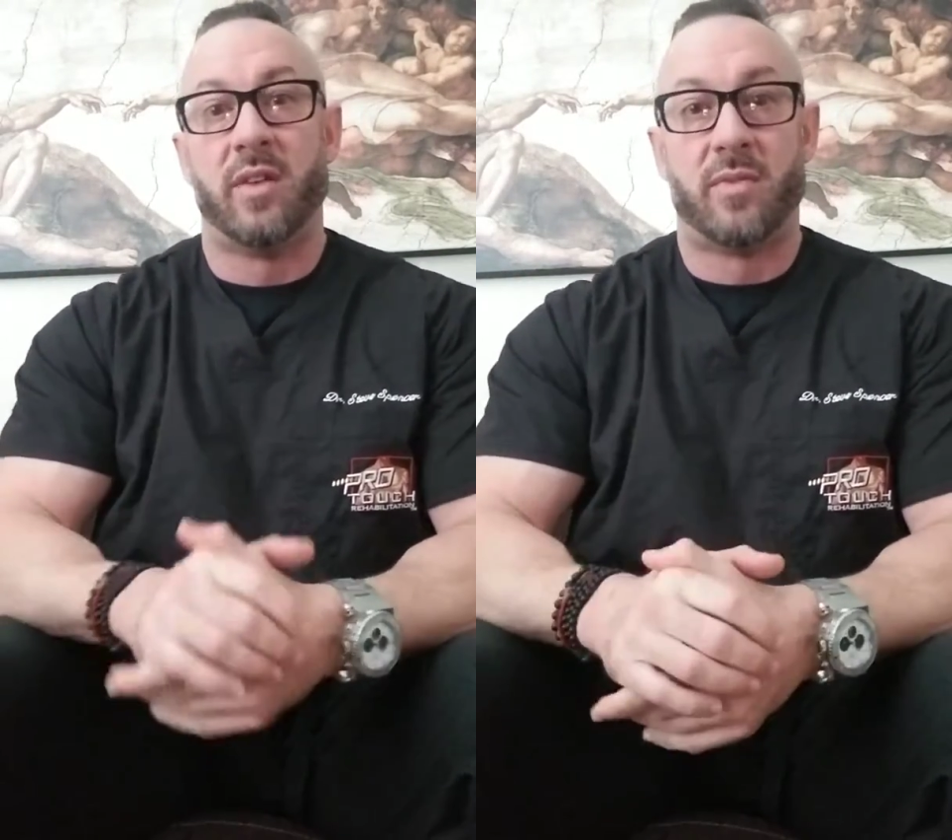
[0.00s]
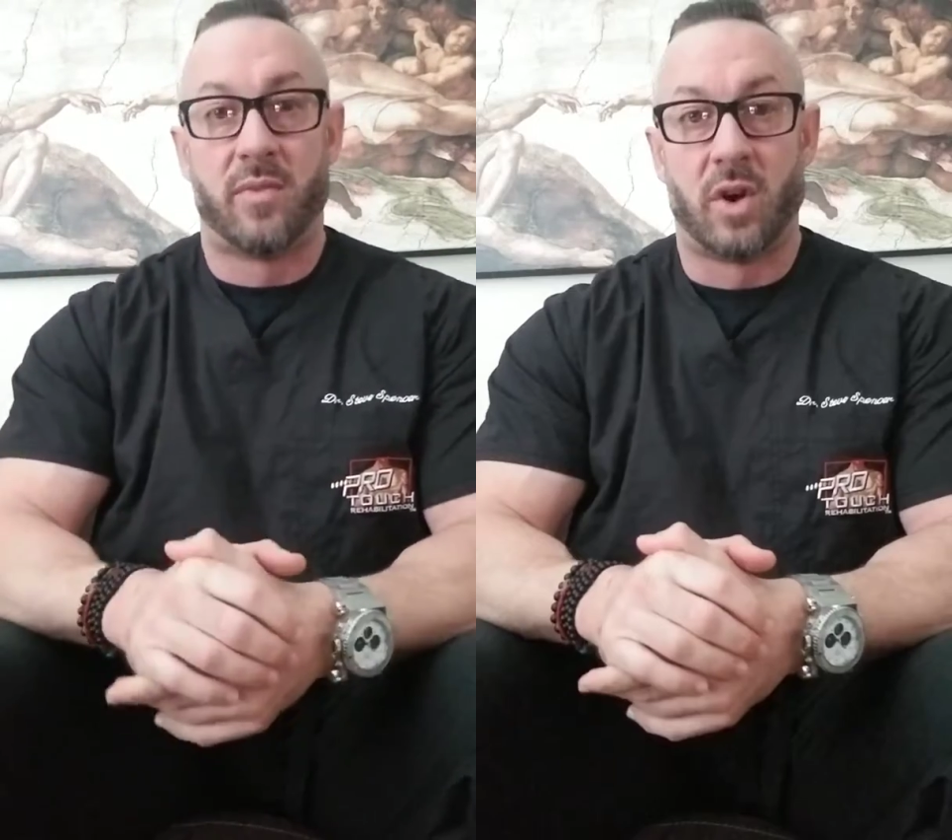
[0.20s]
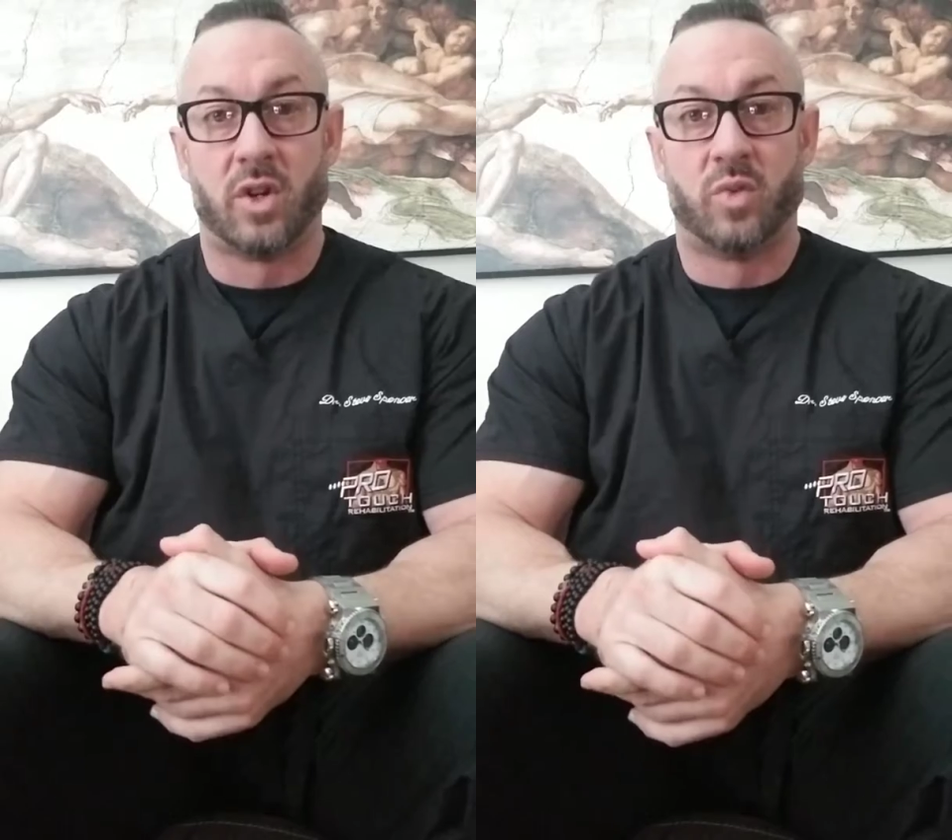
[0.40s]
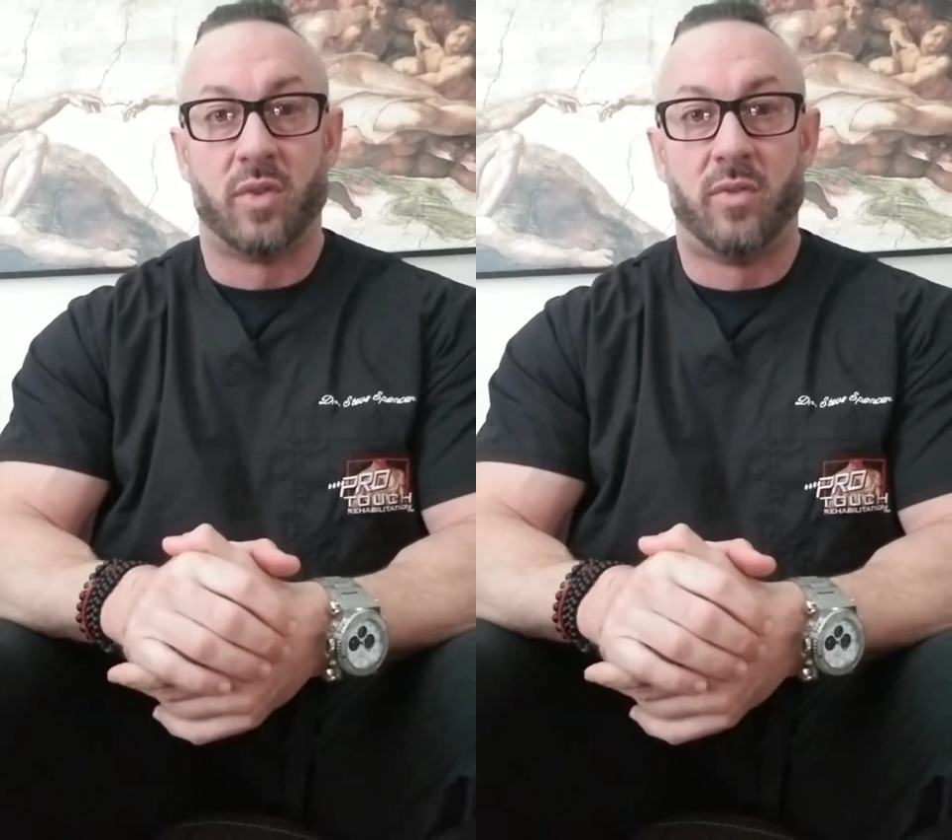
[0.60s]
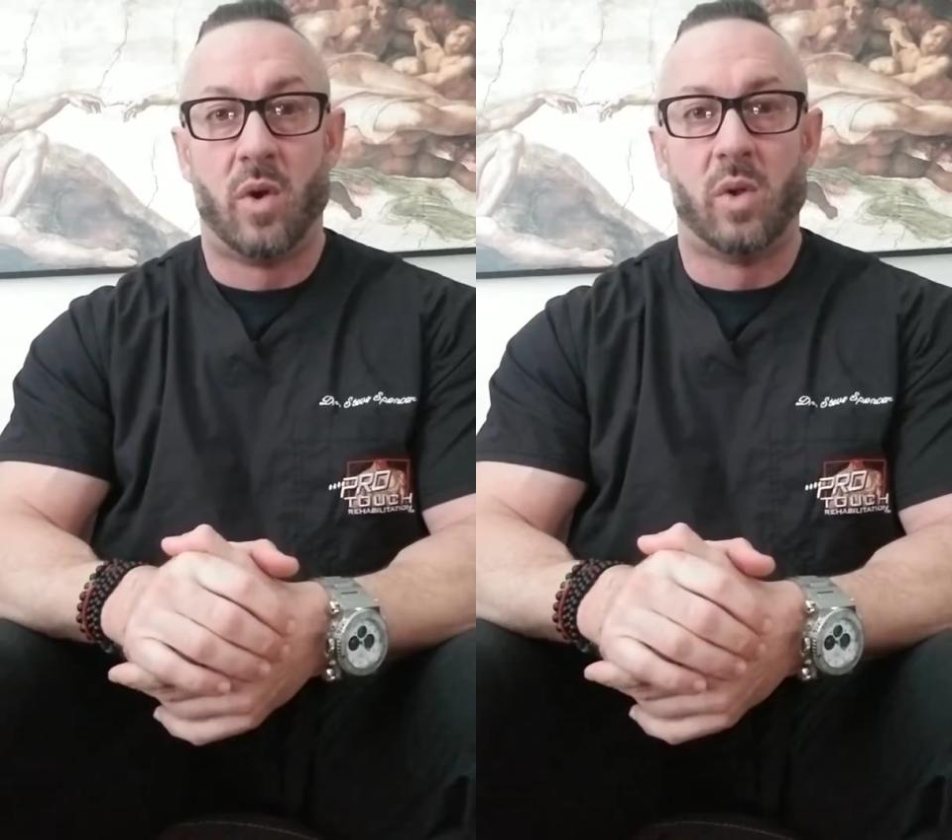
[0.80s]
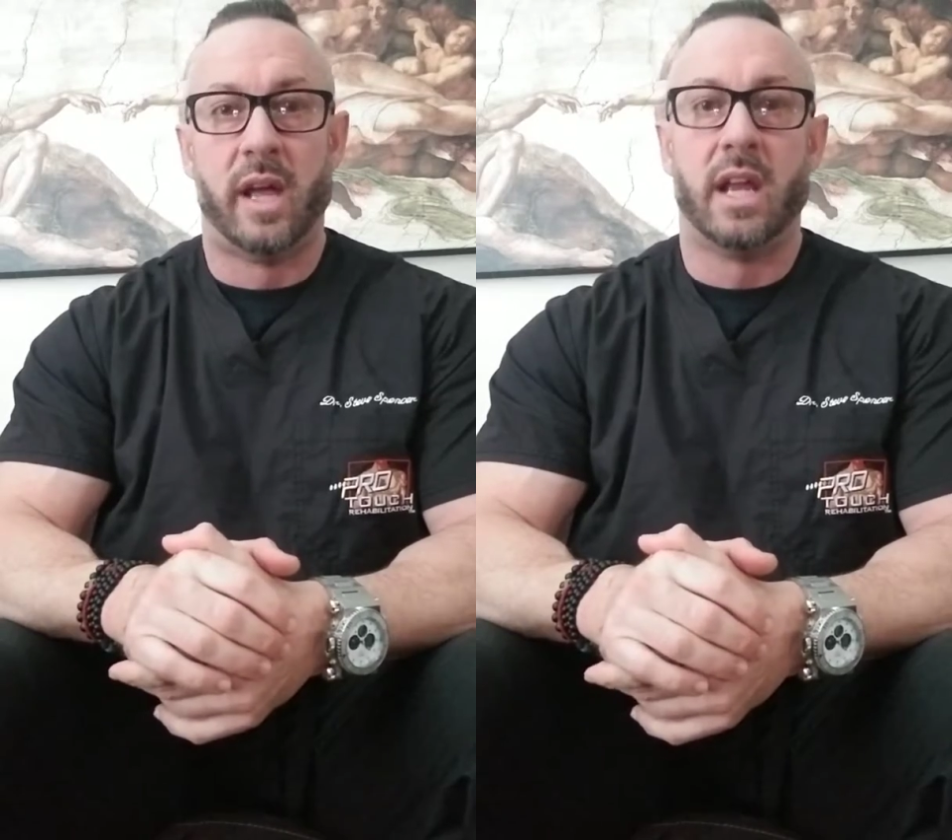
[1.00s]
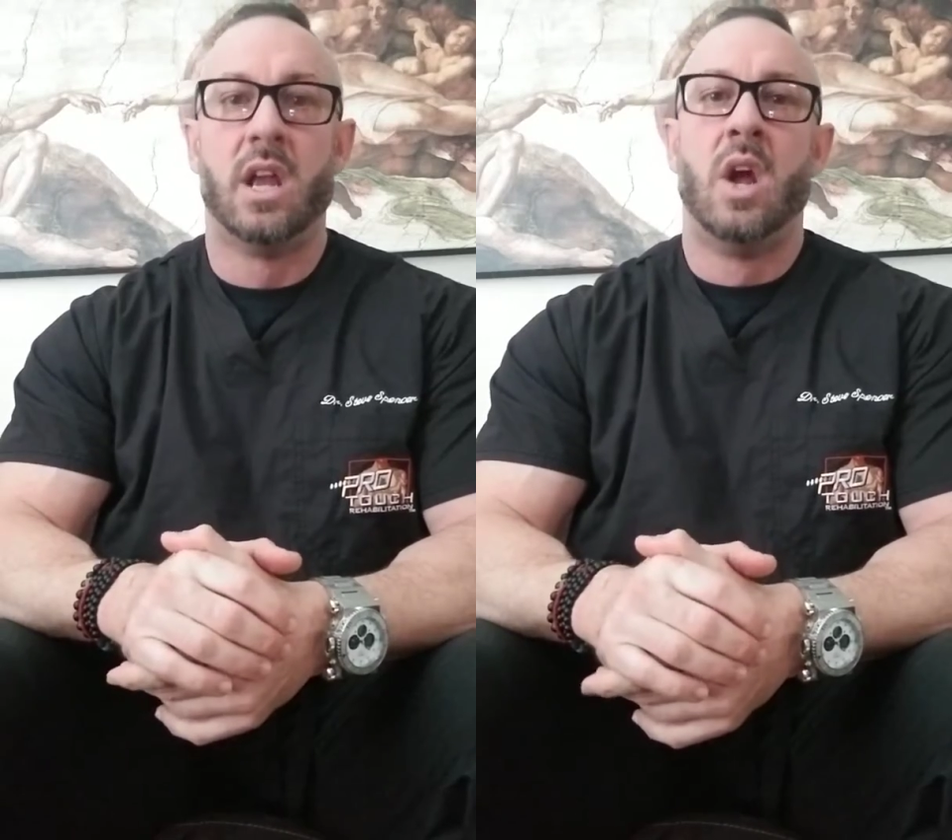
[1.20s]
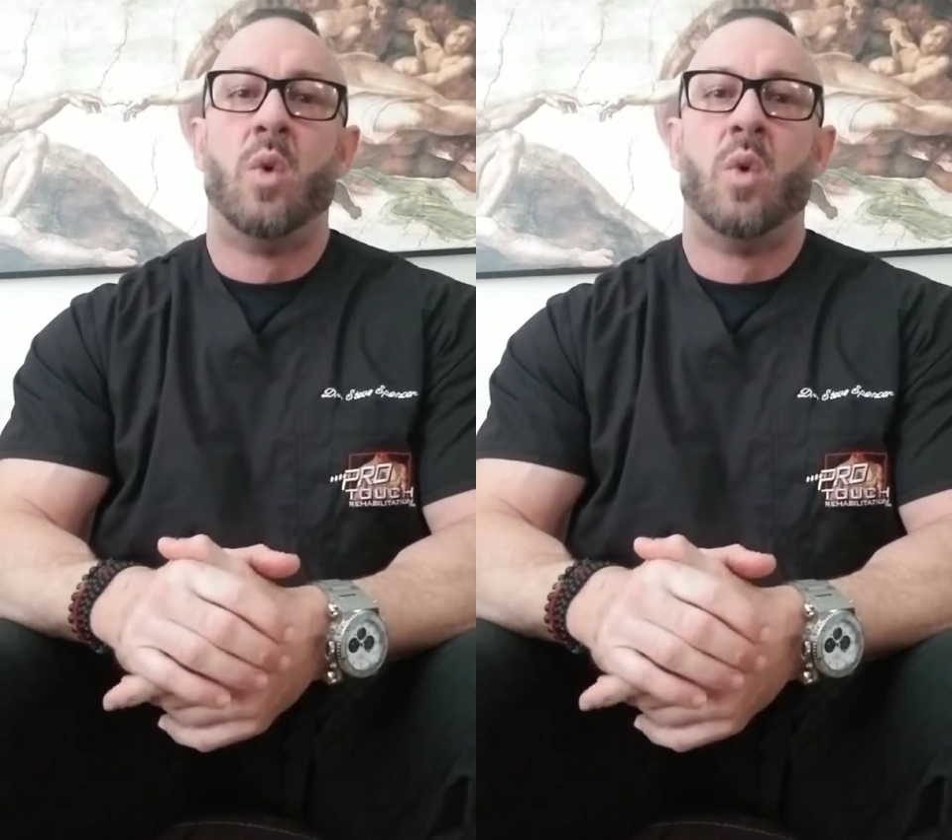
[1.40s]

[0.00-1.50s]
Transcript: first with folate,